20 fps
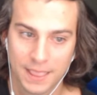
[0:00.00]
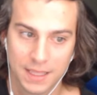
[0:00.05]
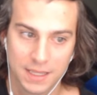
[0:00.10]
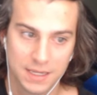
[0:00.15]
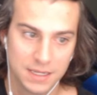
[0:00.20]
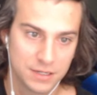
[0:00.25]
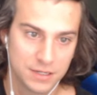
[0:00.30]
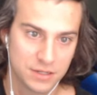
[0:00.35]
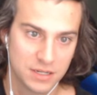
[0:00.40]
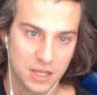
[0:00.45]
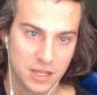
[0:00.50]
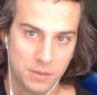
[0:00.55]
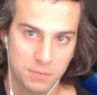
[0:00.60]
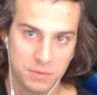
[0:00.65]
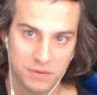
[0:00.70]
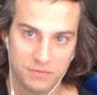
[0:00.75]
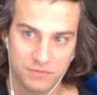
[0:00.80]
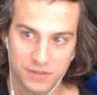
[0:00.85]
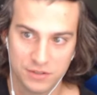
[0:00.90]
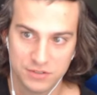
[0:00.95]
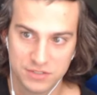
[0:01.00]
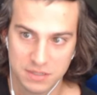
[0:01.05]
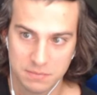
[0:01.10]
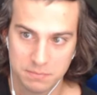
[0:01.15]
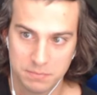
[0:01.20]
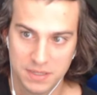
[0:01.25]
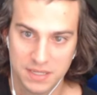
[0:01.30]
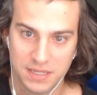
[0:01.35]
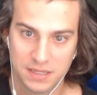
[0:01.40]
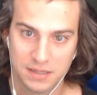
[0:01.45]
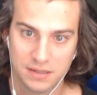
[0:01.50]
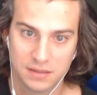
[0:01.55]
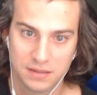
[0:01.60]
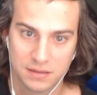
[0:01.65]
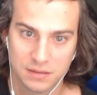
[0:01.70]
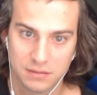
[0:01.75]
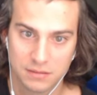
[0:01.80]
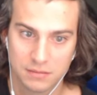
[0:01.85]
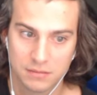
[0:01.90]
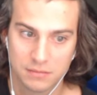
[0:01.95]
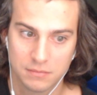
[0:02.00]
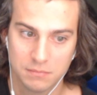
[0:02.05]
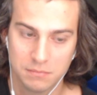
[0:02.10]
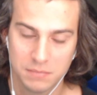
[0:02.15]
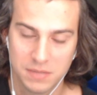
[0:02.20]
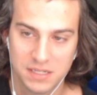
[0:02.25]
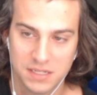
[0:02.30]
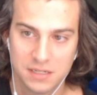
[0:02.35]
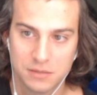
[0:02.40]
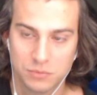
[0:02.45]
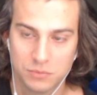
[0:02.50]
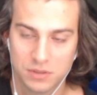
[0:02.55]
It could help if there's a big minion